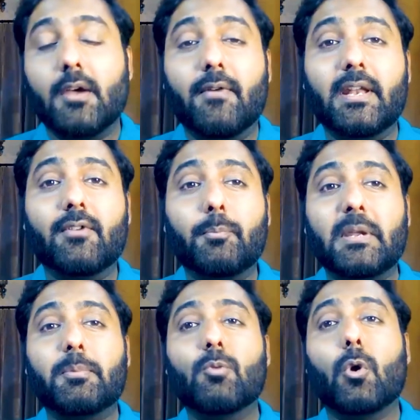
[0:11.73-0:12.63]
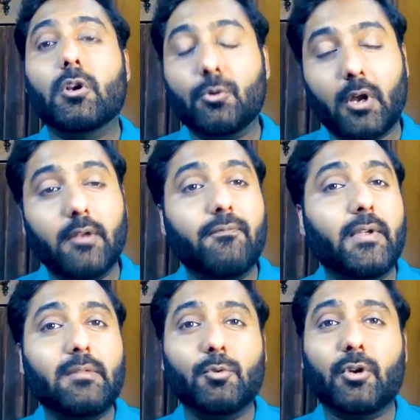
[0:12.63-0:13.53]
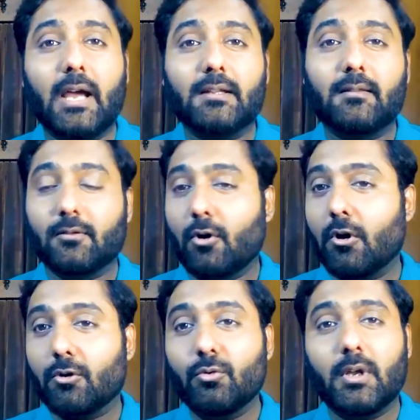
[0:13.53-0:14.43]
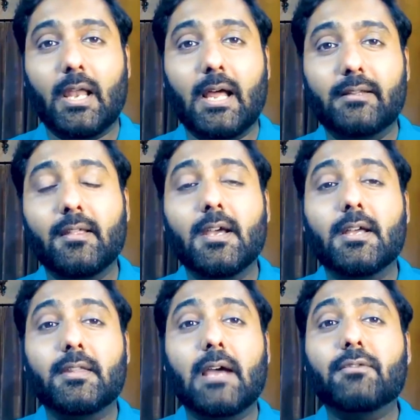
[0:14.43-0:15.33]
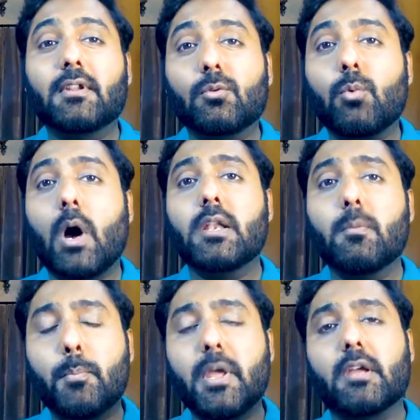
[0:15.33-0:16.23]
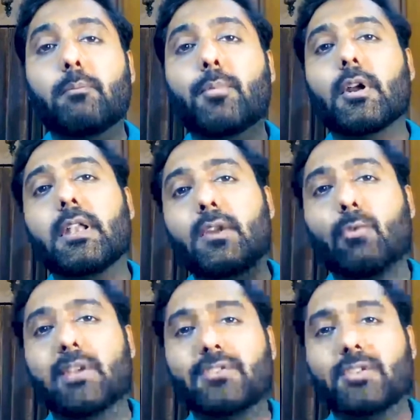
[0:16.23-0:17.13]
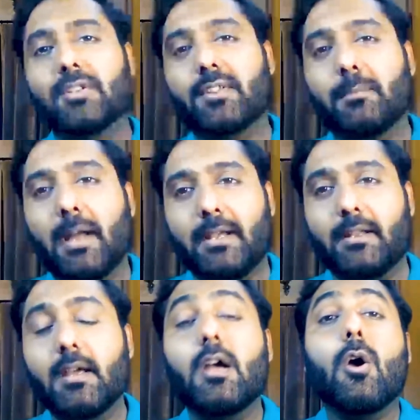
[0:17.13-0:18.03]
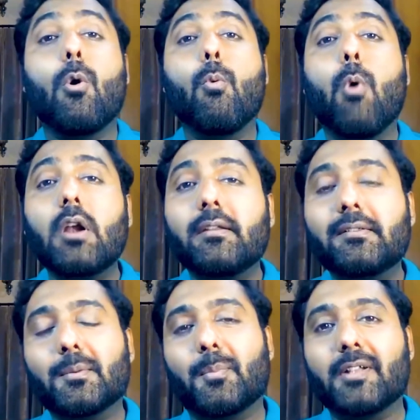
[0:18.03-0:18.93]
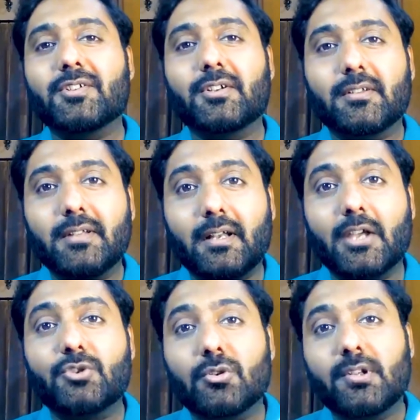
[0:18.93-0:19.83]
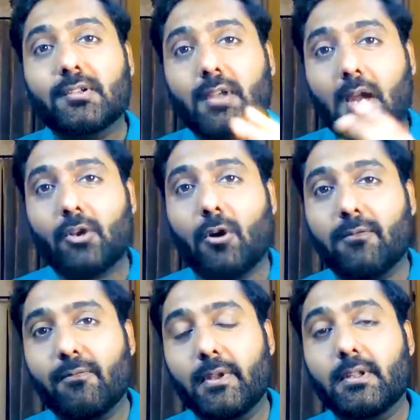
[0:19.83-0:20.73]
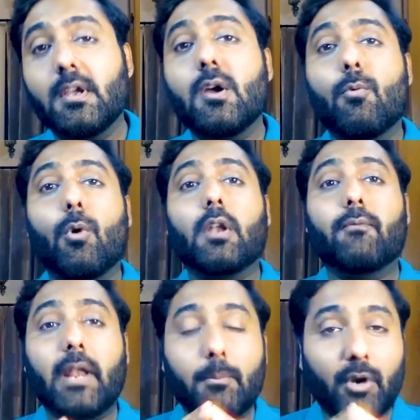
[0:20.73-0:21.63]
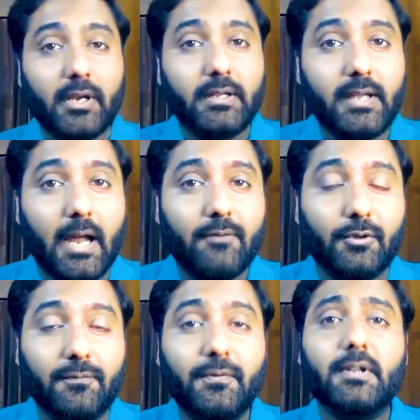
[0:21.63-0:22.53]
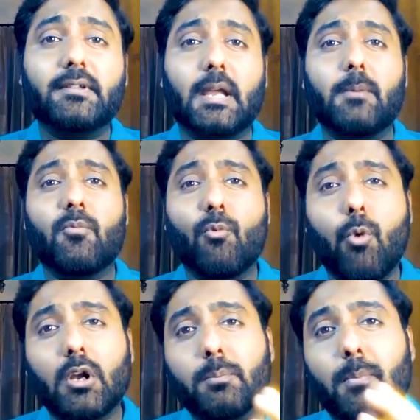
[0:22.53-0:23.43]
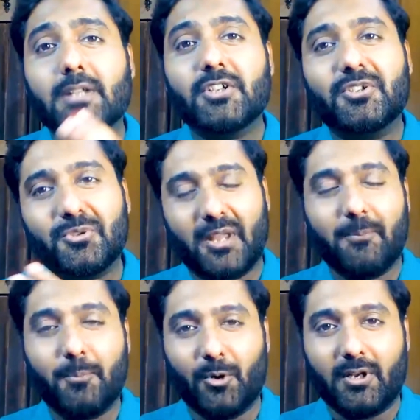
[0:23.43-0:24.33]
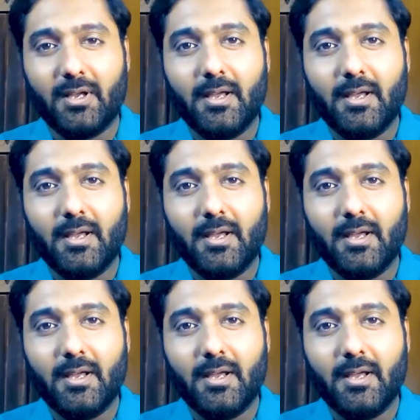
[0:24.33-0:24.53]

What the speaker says: Whenever people want to run Facebook ads or Google ads, they have this one big burning question in the mind. What is the budget that I should start off with? When I'm running the ad for the first time, what budget should I put?